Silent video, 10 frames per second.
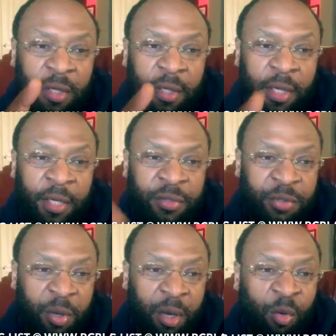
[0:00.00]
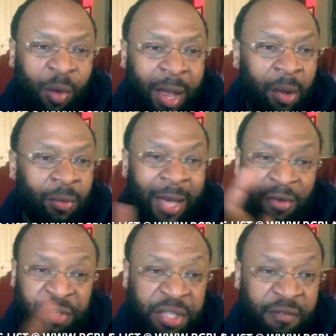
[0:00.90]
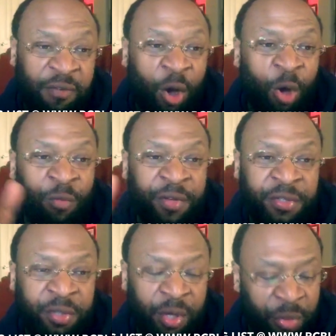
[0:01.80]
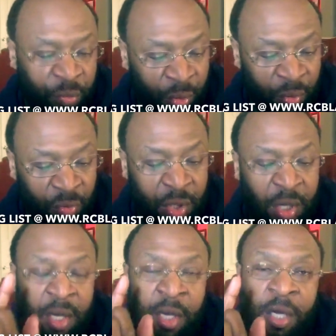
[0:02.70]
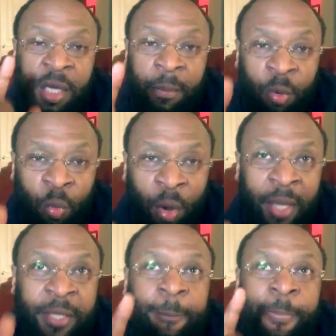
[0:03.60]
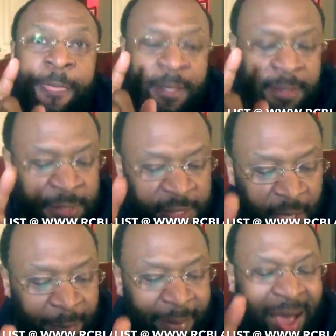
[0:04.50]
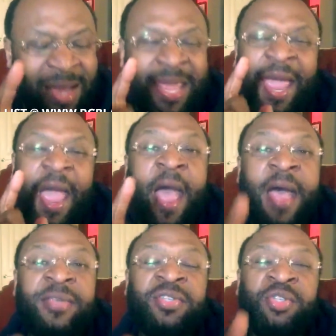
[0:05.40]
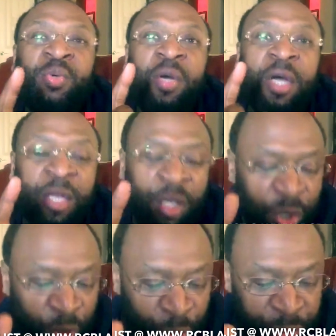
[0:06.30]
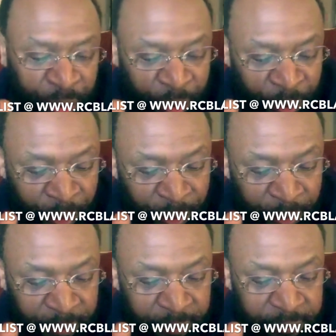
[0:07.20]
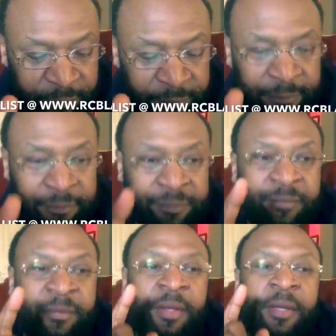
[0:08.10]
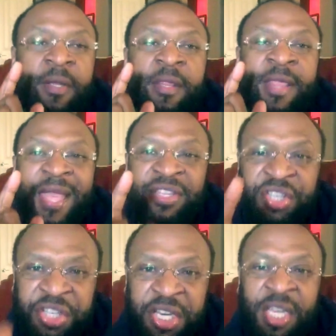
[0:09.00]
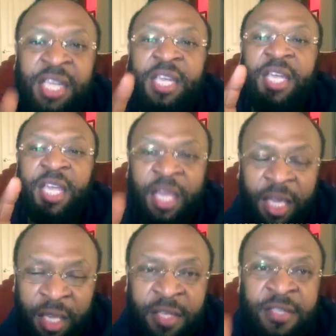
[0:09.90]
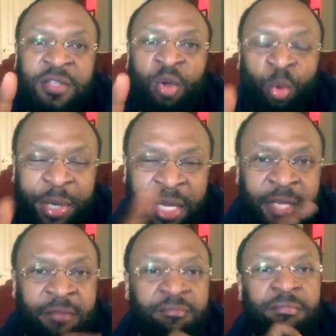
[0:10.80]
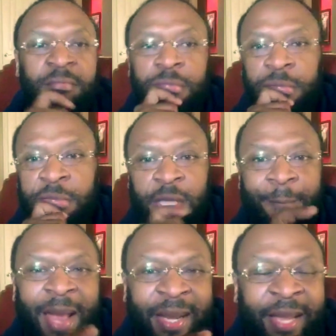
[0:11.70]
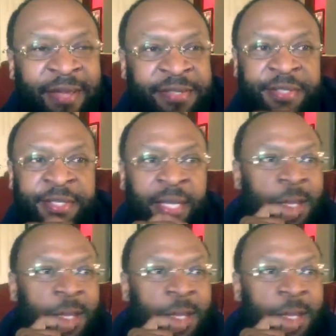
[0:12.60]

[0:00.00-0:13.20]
into her crown? How does she evolve into her throne? Number one, somebody has to alert her that she is queen. Somebody has to tell